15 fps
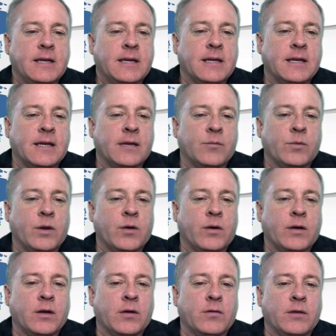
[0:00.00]
And again, we
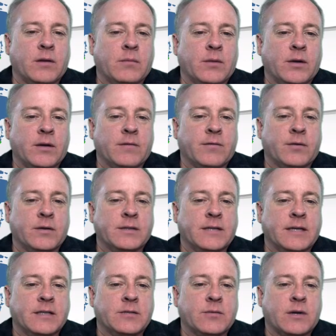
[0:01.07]
already know that I'm looking for a
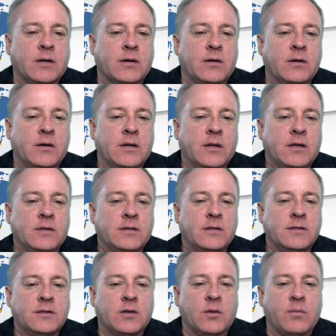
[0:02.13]
text record. So
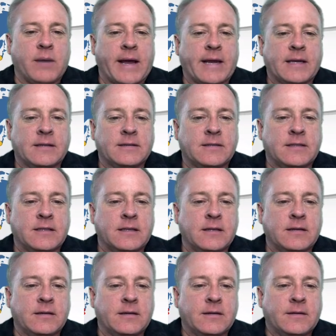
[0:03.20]
let's go back and
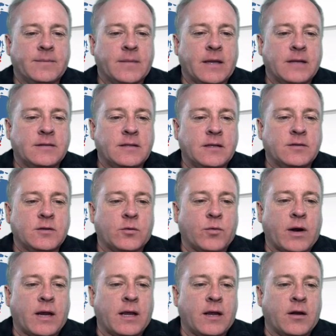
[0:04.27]
see. Yeah, see, so
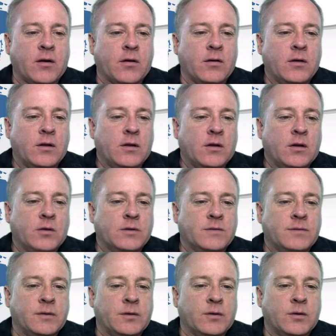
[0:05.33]
right here,
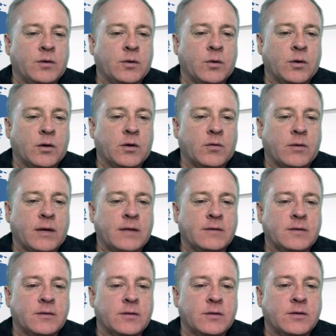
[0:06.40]
Holtsville, New York, right?
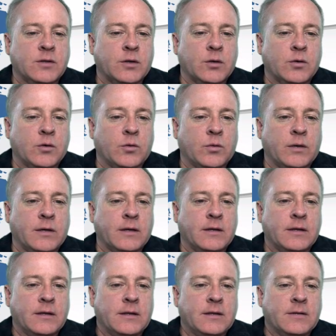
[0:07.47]
So there's the Google one.
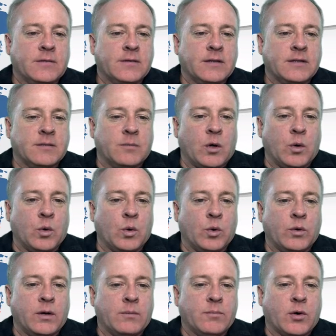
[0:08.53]
We've got some
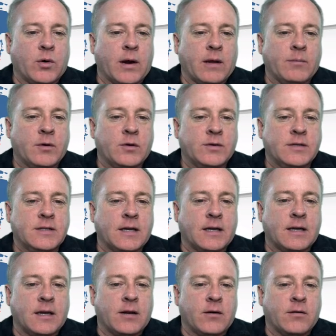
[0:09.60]
old parameters stuck
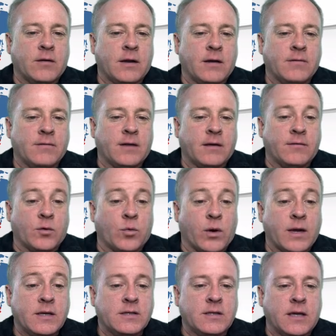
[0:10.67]
in here that I've, I've
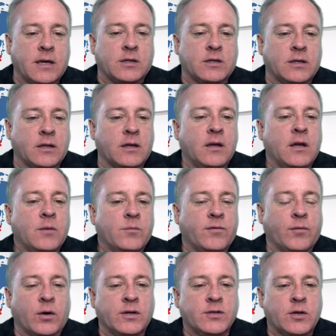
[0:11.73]
erased actually
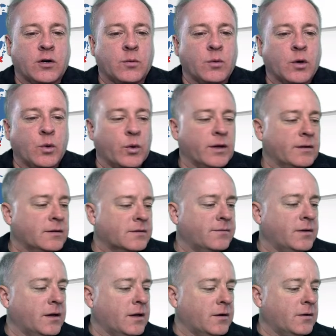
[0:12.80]
before I started recording this
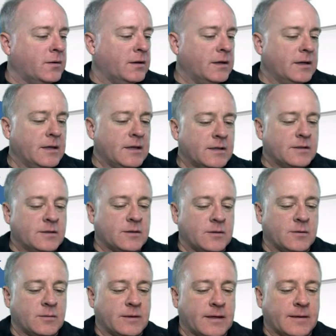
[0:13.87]
video.
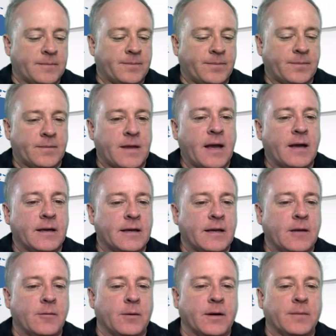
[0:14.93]
So um, yeah,
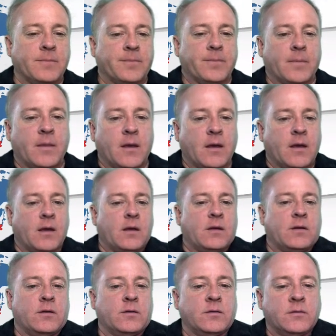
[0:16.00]
anyway
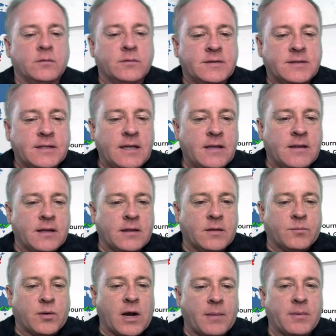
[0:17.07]
you'll see that the
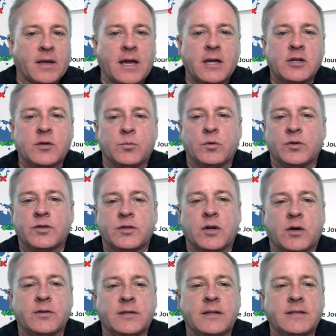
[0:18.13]
propagation will
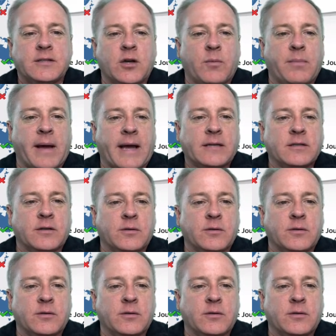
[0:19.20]
start. So let's go back to